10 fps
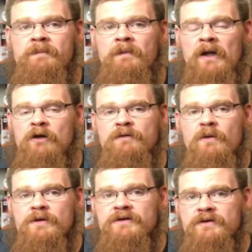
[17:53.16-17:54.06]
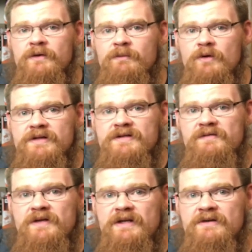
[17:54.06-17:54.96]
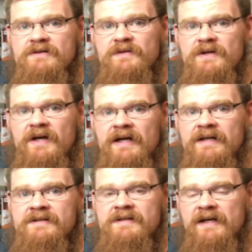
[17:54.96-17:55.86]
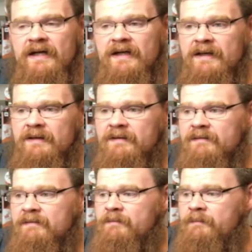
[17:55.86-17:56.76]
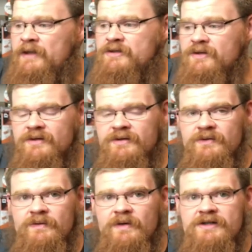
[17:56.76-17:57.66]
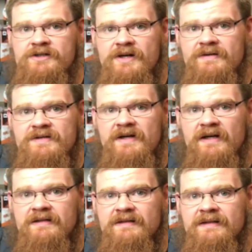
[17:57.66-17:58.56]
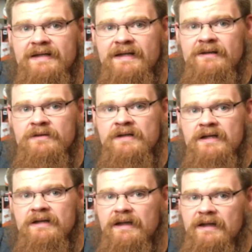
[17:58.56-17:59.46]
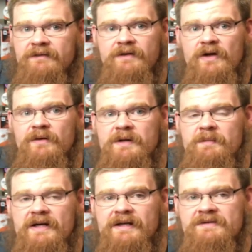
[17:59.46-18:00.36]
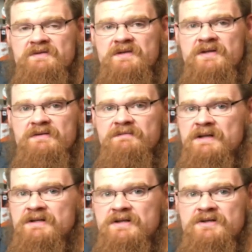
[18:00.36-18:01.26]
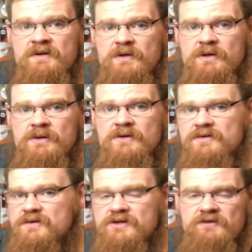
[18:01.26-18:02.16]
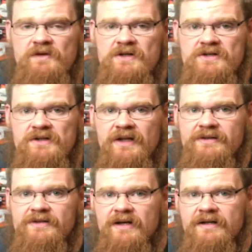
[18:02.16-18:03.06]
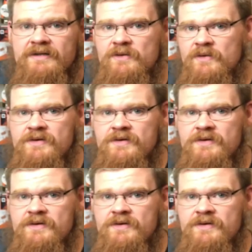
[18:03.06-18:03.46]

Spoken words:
I look forward to doing more of these videos for you guys. Be sure to share this content out. If you know anybody else that's into vintage computers or just vintage electronics or